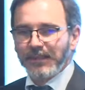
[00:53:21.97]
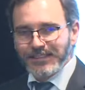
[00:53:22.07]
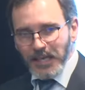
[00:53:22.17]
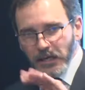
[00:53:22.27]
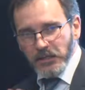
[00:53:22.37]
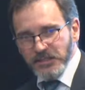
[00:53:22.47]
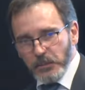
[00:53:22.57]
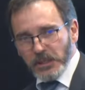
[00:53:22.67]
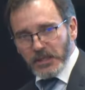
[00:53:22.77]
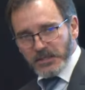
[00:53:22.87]
exactly
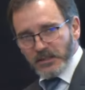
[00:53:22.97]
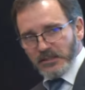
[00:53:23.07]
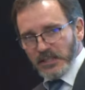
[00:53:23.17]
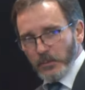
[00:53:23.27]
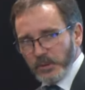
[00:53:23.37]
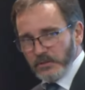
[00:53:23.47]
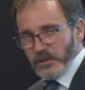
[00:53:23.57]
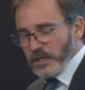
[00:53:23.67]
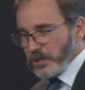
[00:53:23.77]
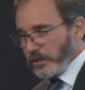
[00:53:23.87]
stabilizing the CIP
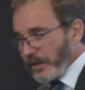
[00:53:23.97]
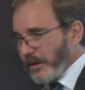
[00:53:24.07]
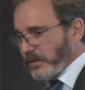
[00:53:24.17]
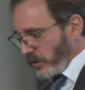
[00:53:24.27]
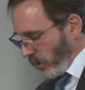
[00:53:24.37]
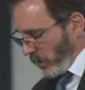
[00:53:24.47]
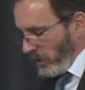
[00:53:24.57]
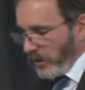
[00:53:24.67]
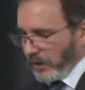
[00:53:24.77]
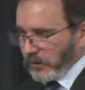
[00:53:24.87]
deviation. And that's
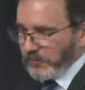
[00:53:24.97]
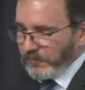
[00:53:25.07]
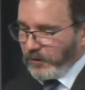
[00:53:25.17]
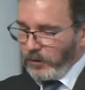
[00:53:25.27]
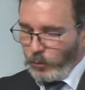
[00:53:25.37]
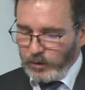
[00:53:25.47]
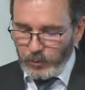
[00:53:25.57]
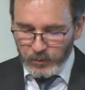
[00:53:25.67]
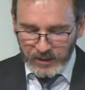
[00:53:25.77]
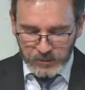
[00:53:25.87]
kind of what
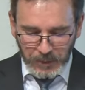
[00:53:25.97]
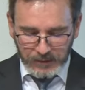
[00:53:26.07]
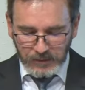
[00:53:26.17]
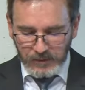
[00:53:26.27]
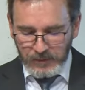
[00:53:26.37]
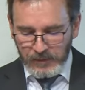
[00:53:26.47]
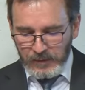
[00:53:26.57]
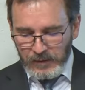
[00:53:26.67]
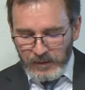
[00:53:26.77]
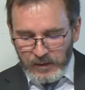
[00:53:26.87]
we would expect.
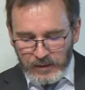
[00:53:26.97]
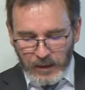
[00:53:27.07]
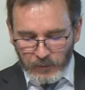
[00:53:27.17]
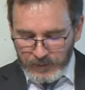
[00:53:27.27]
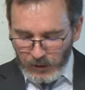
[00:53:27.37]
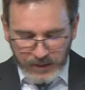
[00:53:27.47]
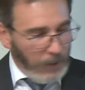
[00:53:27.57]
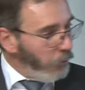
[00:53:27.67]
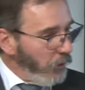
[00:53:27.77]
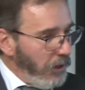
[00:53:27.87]
Now, there are a
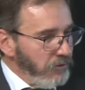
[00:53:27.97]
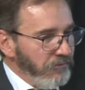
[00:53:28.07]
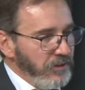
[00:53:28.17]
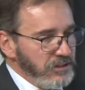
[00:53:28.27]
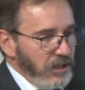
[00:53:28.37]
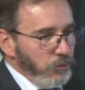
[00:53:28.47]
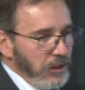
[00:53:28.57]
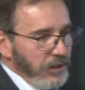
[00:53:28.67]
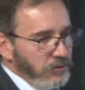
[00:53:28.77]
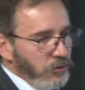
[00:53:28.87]
couple other things I would
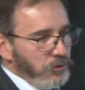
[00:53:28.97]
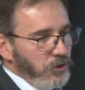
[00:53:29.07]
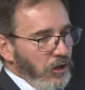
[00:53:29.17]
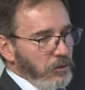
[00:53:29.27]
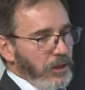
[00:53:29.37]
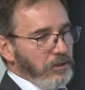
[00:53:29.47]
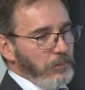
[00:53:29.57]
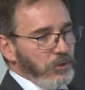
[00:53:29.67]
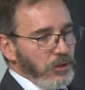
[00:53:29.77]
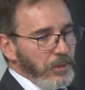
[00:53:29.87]
like to talk about.
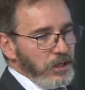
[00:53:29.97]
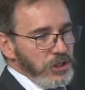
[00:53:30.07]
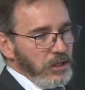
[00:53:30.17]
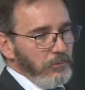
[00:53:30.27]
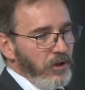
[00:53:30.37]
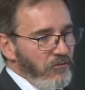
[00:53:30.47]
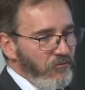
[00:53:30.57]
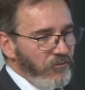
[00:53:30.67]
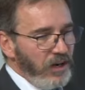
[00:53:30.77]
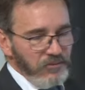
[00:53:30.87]
I'm going to mention them
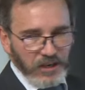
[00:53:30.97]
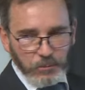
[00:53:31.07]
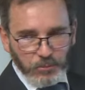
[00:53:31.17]
very, very